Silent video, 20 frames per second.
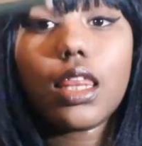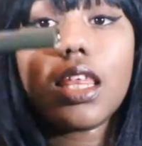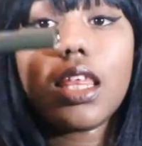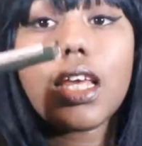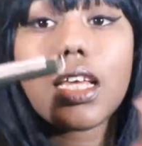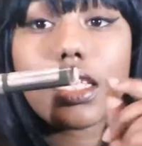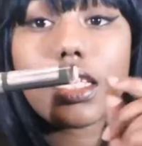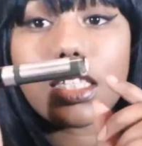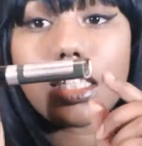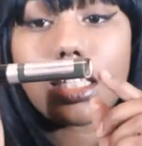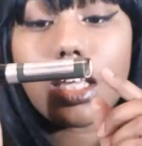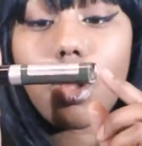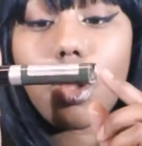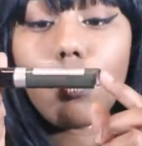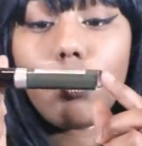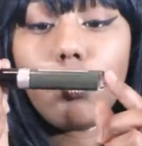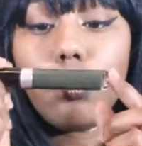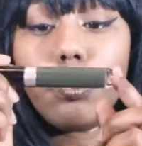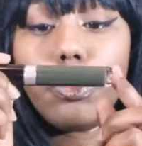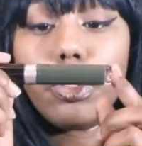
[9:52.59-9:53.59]
this
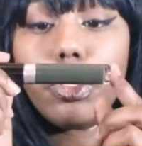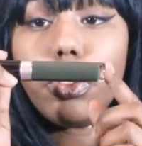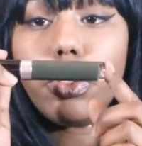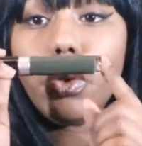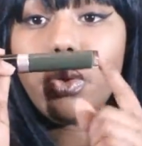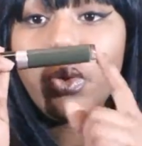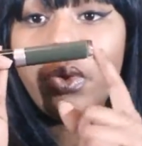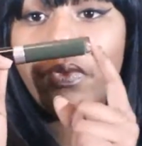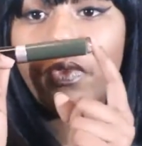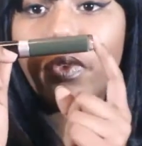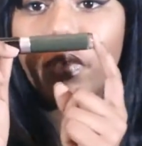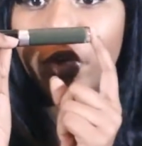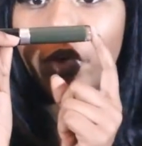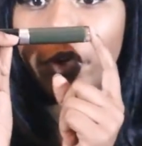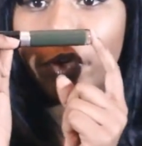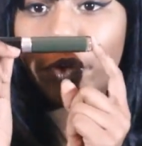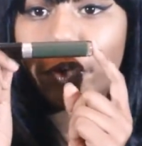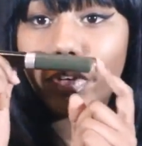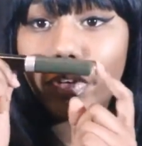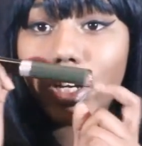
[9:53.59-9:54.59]
beautiful
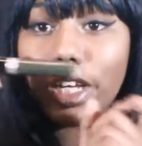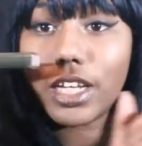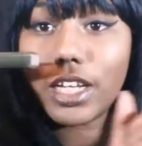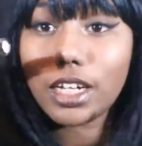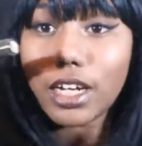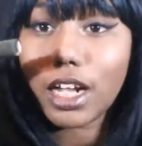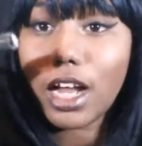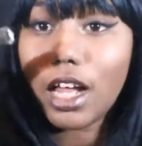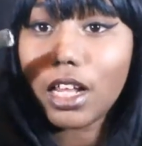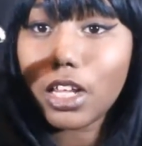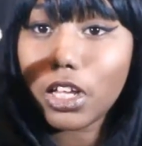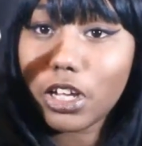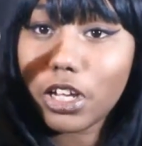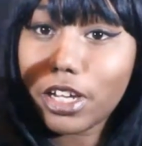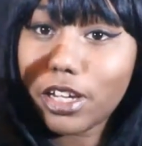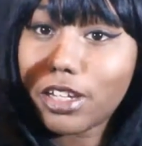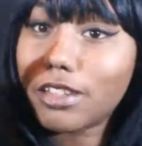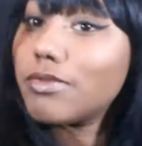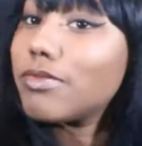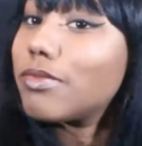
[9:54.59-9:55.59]
green
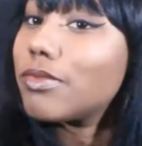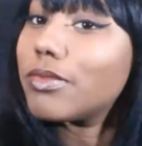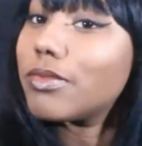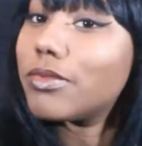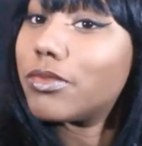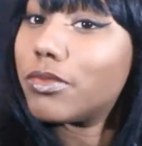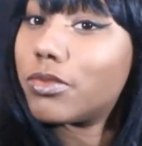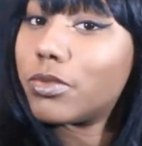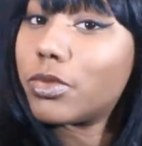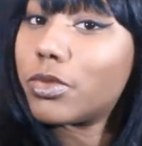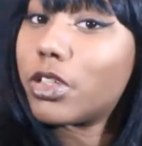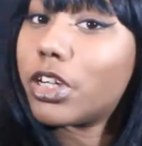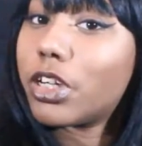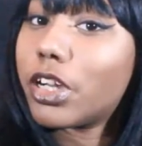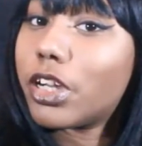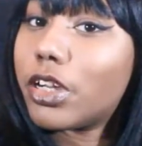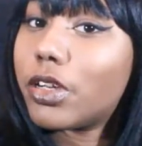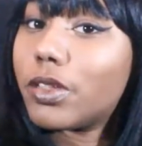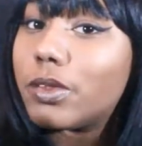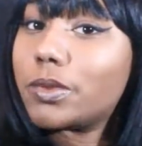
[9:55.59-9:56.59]
color Mm,
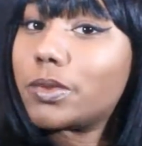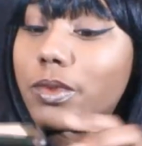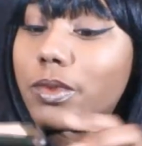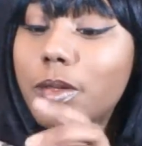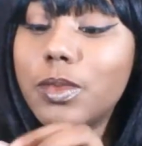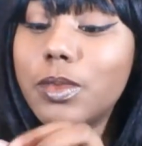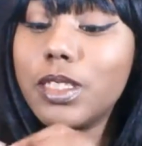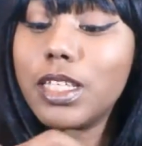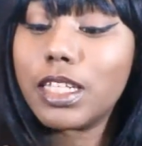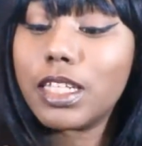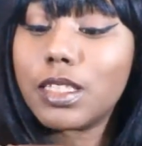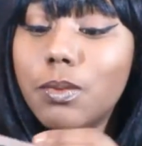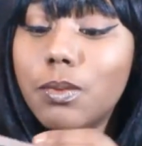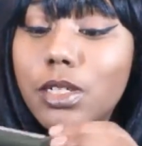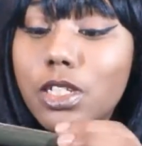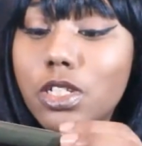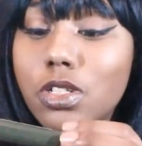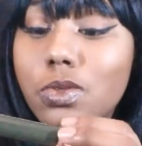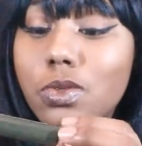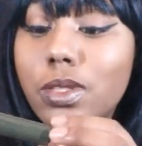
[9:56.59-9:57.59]
girl, I'm going to take some
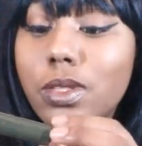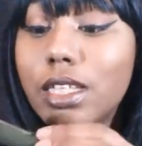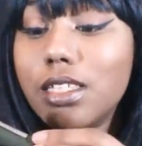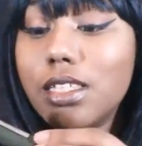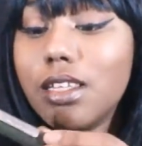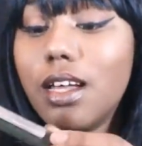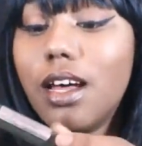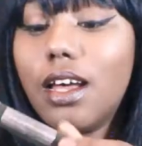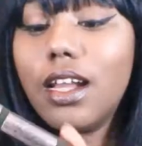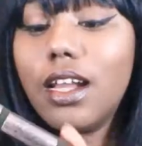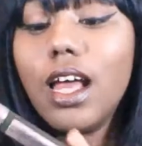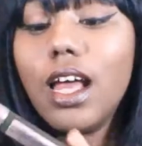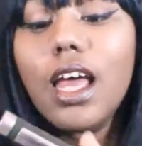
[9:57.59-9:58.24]
pictures with this on.